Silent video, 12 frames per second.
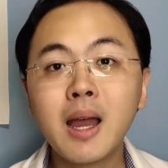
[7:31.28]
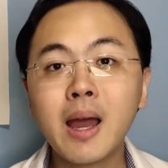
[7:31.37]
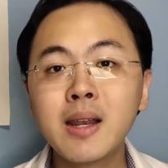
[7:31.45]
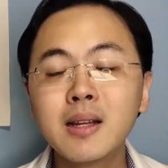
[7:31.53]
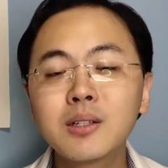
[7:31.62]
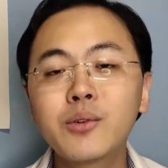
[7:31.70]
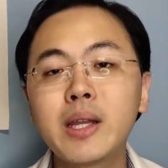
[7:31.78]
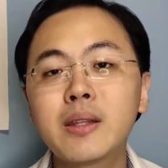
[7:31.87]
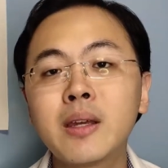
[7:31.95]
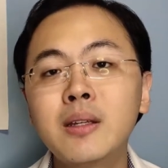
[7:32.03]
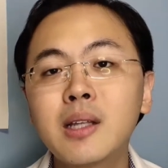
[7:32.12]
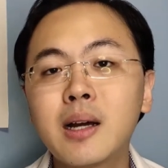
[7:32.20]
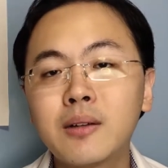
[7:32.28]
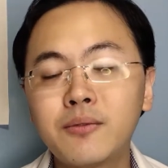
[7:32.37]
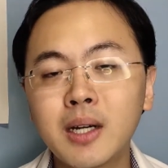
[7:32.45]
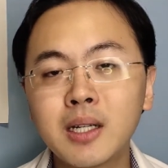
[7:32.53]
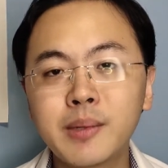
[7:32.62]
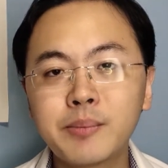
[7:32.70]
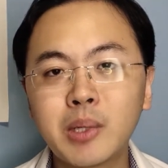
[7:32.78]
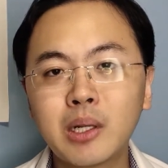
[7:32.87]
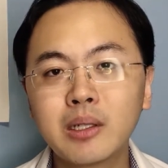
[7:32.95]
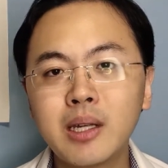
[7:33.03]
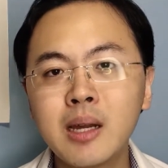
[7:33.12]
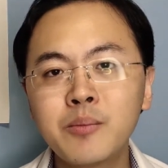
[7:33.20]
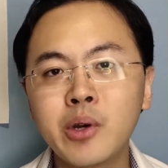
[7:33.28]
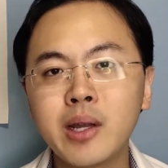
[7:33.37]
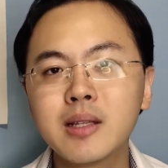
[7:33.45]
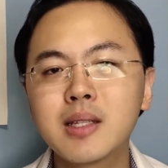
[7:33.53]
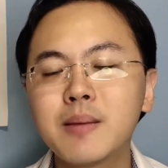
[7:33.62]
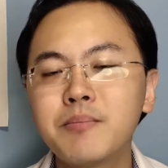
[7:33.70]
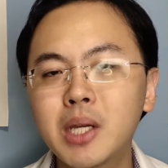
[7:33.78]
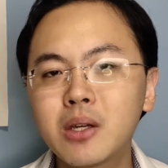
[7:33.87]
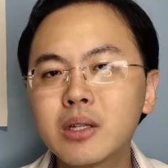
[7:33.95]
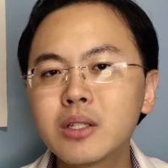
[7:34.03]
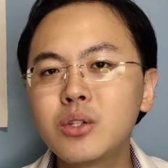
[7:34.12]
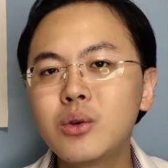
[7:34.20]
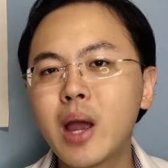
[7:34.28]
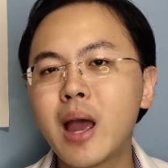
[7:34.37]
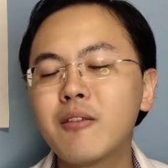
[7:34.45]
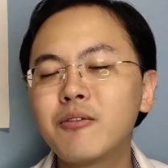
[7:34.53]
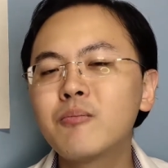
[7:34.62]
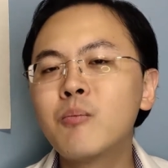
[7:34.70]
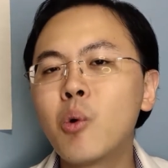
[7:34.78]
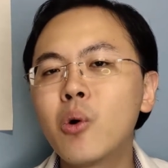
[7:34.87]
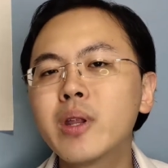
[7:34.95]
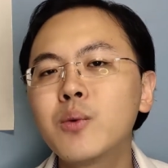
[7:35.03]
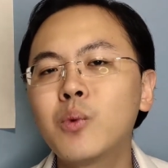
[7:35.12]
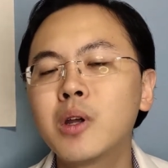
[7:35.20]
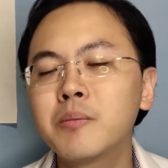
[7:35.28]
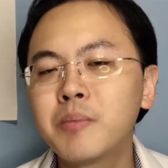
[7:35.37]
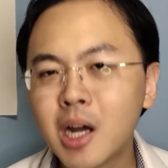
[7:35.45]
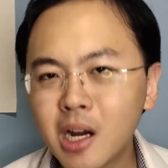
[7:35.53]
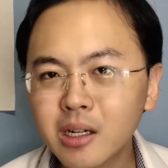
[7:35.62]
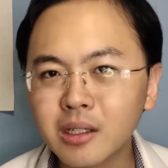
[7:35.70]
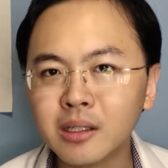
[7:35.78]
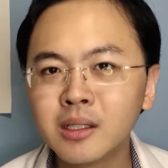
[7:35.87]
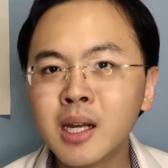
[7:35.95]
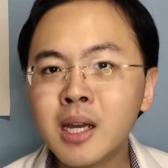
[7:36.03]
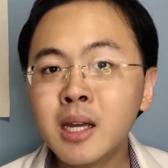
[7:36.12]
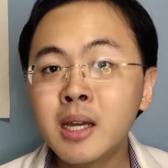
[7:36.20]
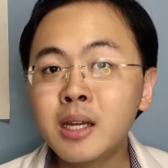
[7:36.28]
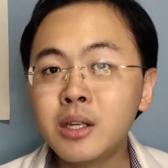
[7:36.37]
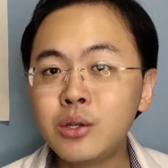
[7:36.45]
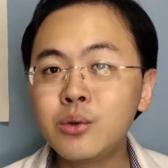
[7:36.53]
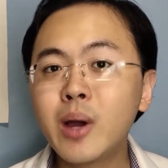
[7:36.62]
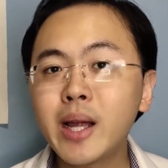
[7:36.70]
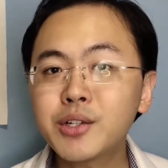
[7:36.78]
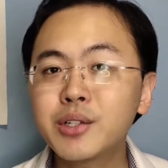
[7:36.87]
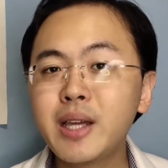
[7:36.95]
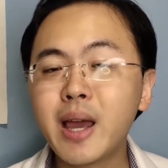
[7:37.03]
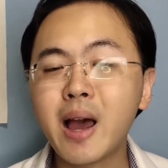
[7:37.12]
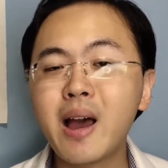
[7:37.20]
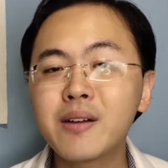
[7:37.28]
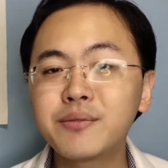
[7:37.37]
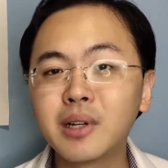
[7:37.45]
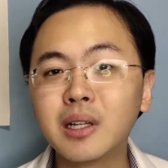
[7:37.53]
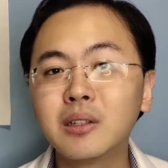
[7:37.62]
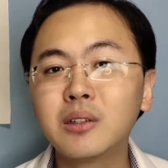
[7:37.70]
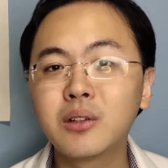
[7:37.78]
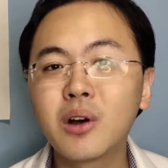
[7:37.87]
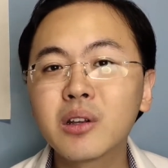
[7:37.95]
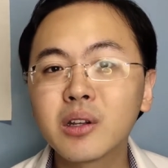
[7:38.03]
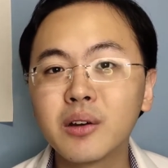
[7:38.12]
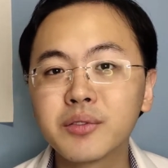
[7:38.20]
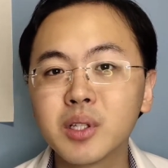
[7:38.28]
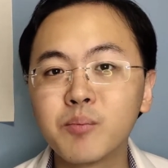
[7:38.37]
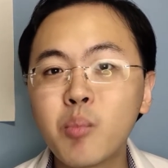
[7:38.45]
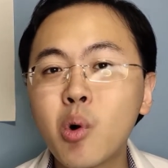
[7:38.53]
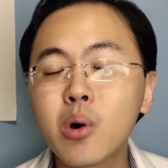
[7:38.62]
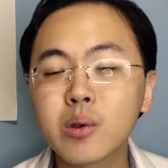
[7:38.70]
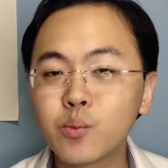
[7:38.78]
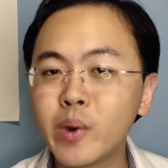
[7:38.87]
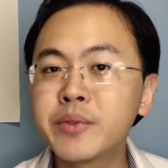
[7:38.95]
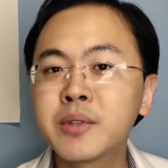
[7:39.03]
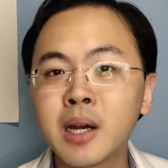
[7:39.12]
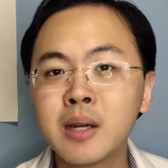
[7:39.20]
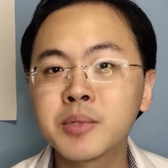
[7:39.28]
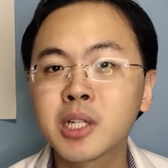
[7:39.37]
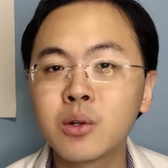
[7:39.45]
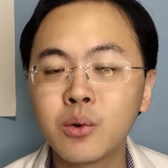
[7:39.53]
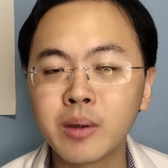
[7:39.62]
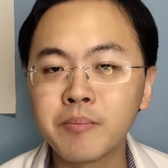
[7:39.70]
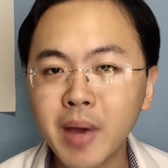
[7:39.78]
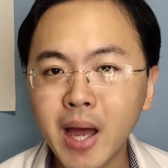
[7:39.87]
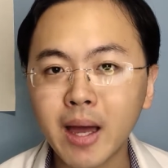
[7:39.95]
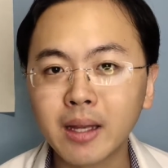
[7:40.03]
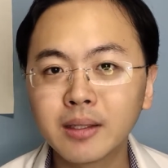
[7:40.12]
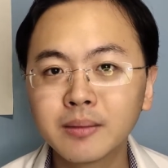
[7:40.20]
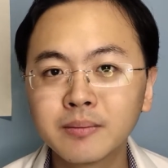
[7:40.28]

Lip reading: Another great thing that I find about polyamory is that because you have more than one partner, you actually have a lot of support when times are going bad.